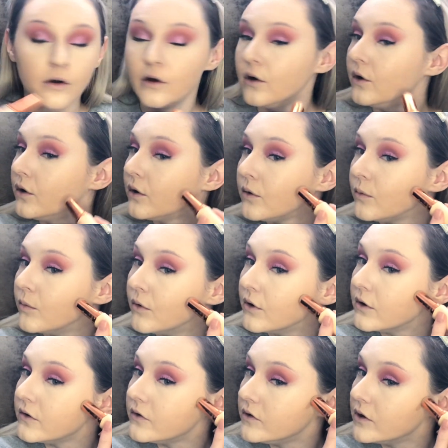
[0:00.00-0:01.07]
And then,
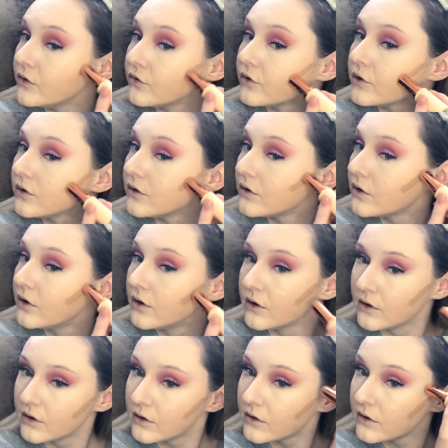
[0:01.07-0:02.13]
as always,
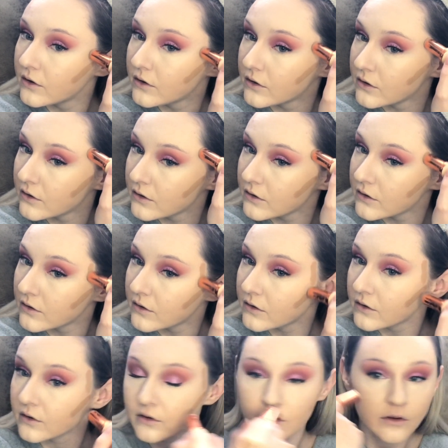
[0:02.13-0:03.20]
for
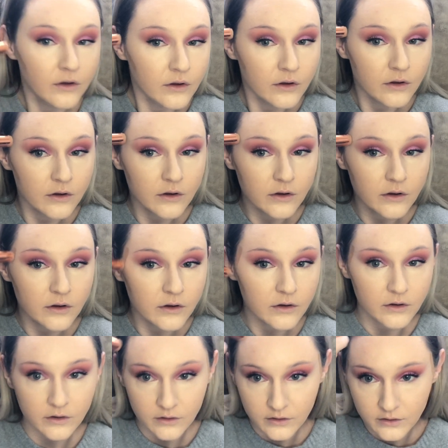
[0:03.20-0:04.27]
cream
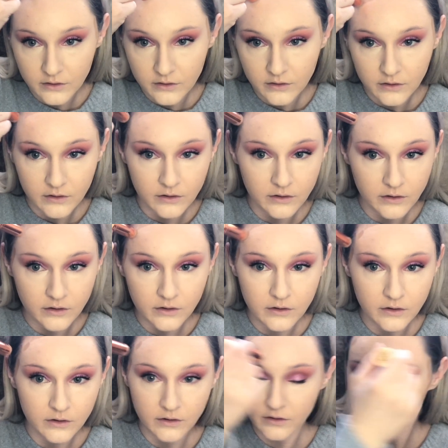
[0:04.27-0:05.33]
contour / bronze,